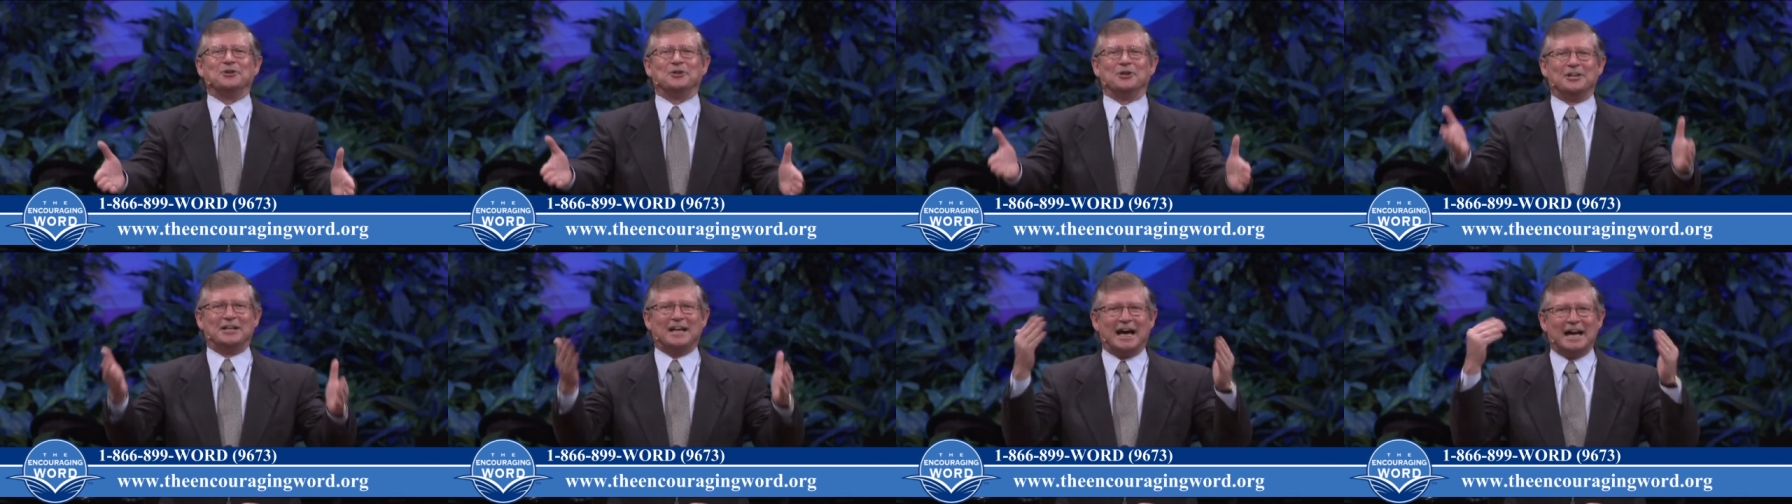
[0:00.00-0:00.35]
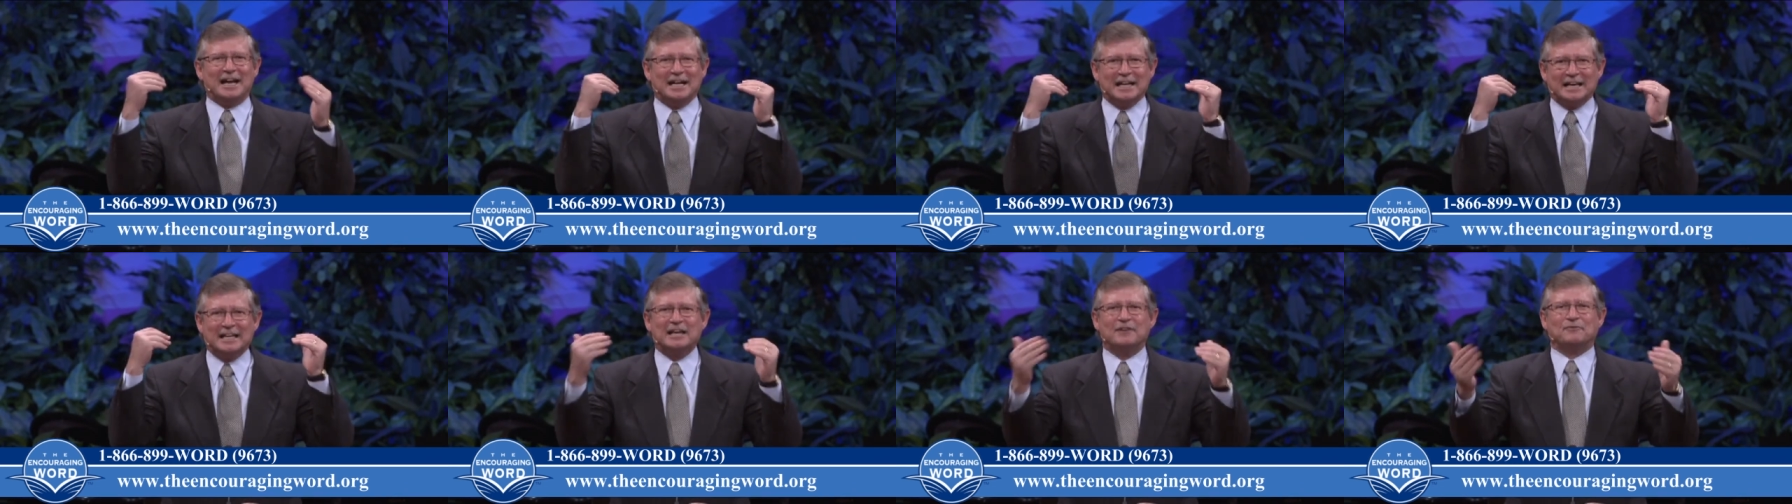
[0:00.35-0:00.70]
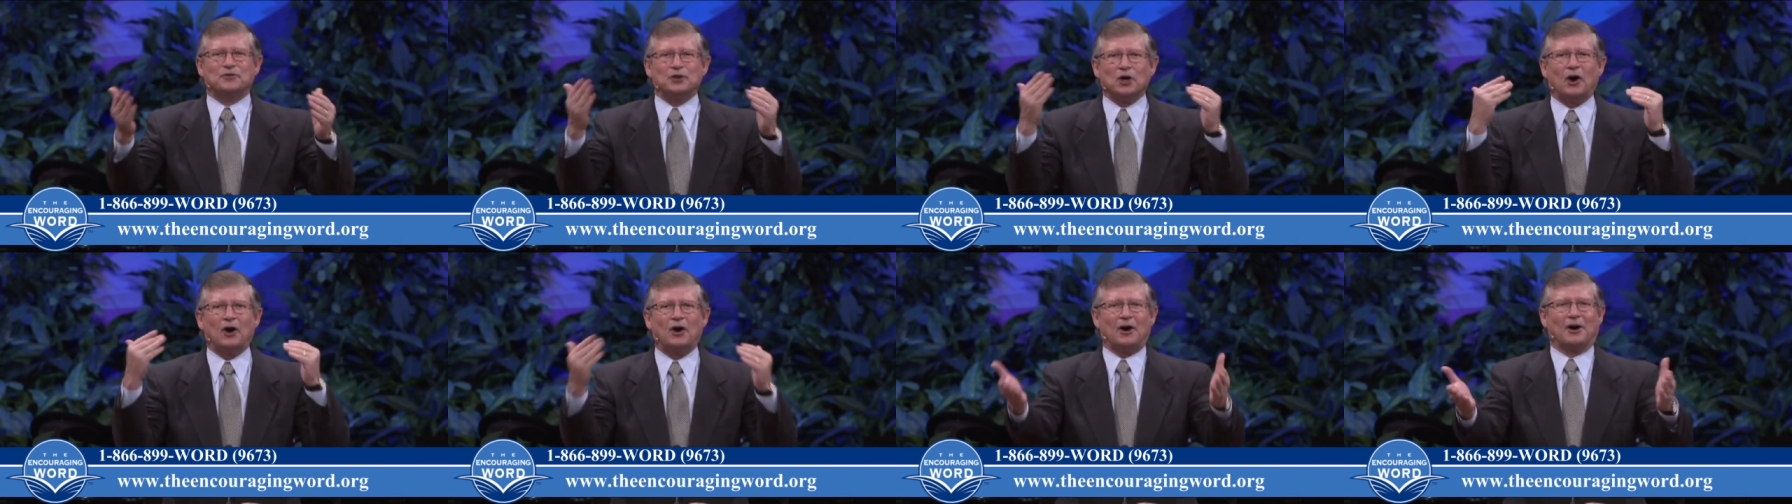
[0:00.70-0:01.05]
you today to give
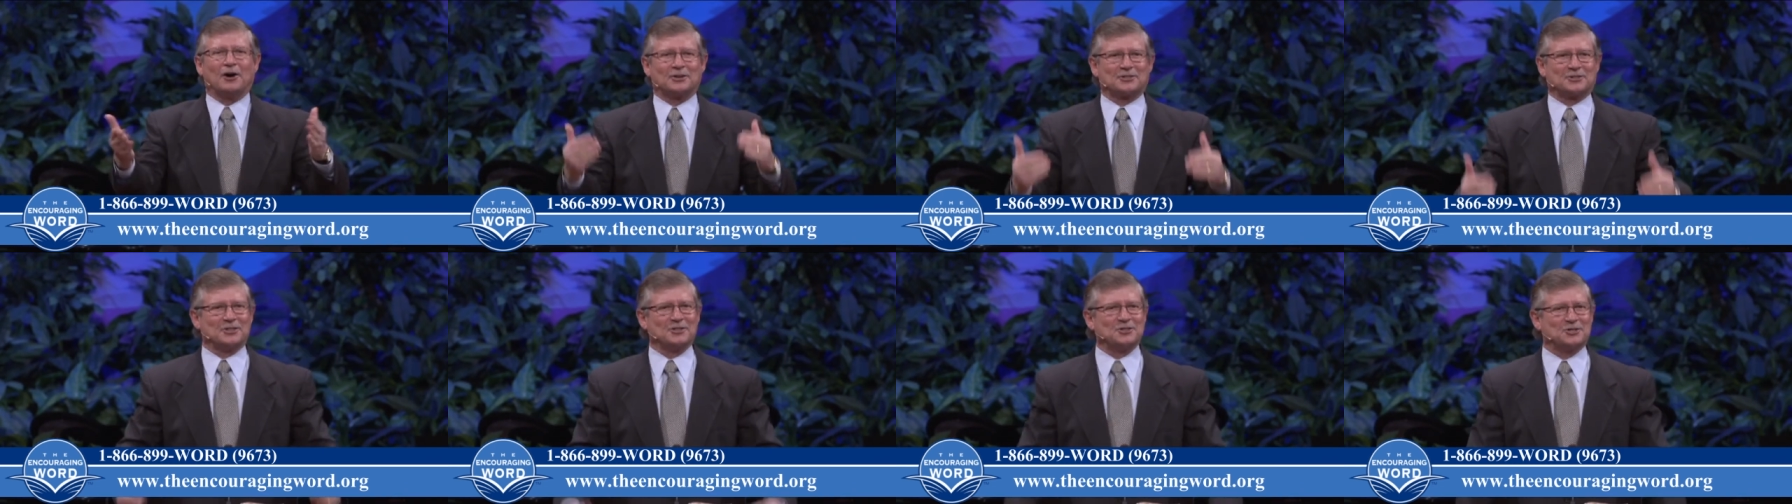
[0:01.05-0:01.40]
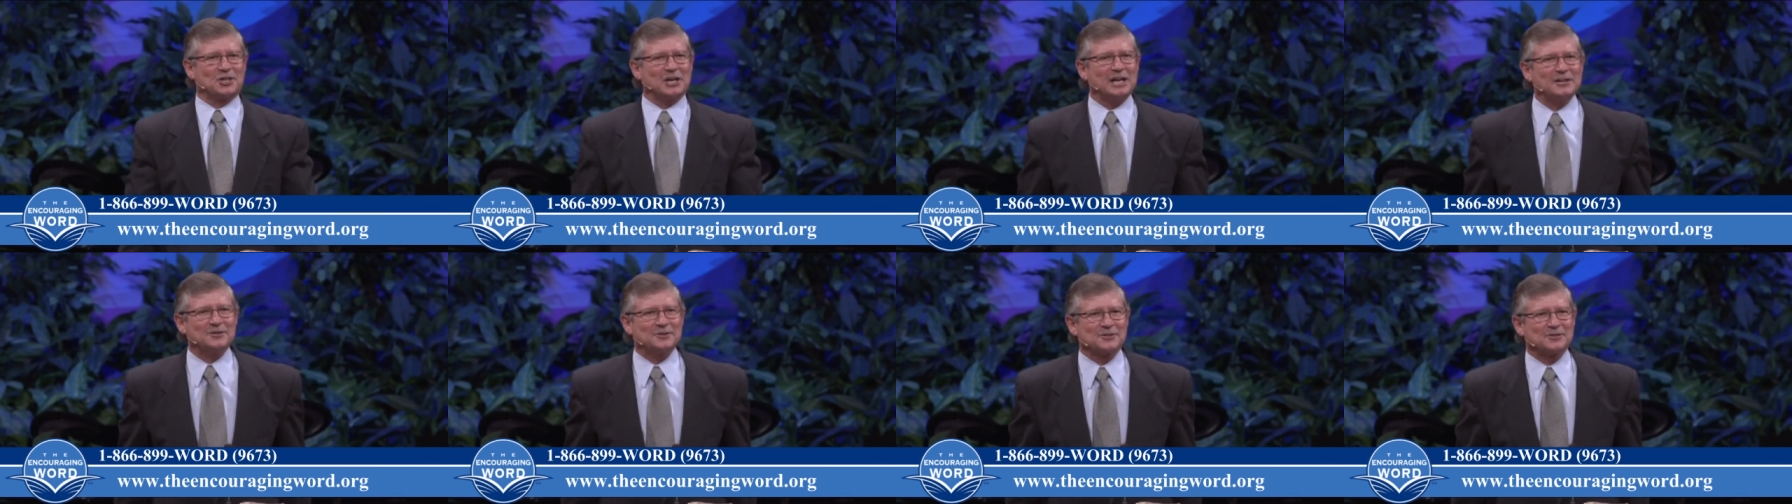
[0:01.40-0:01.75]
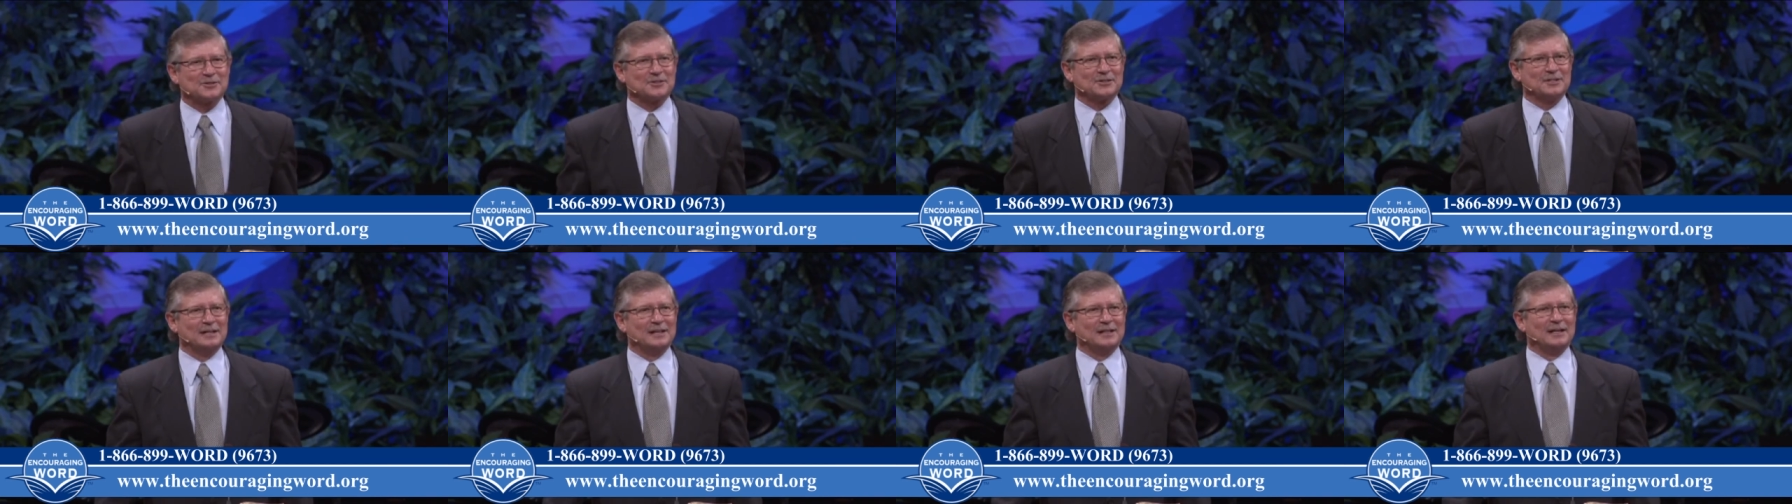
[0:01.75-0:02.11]
your heart to
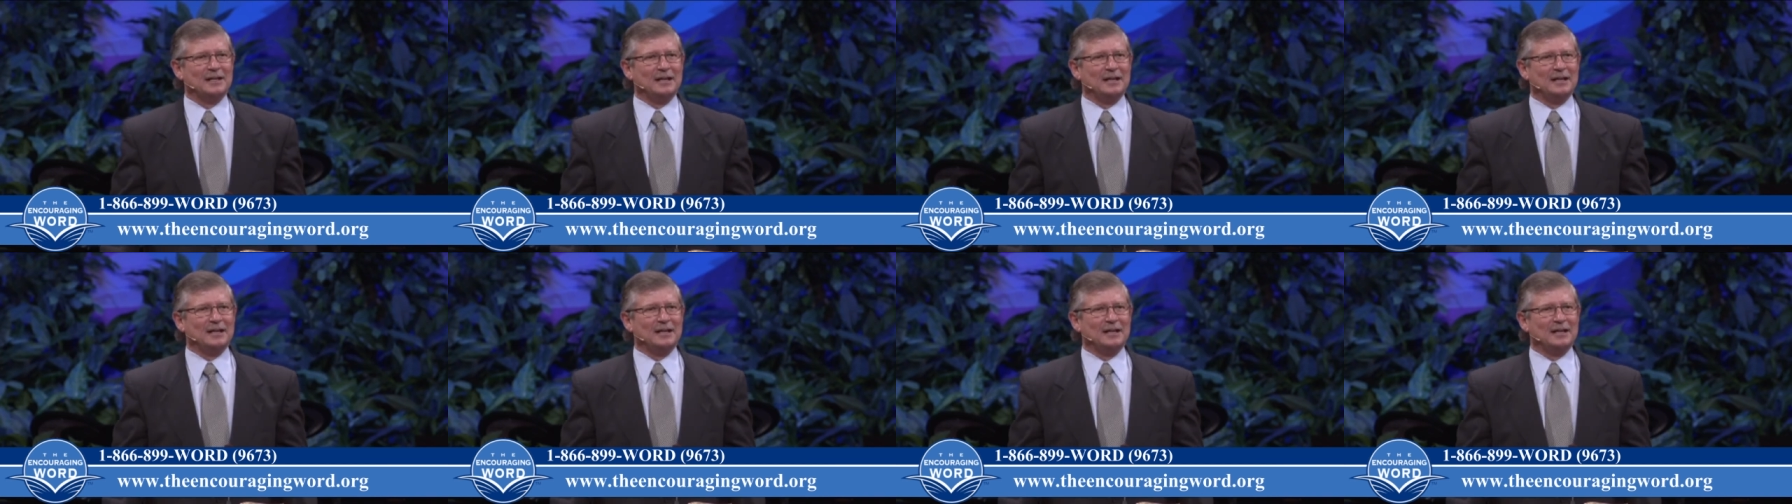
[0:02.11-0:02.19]
Jesus.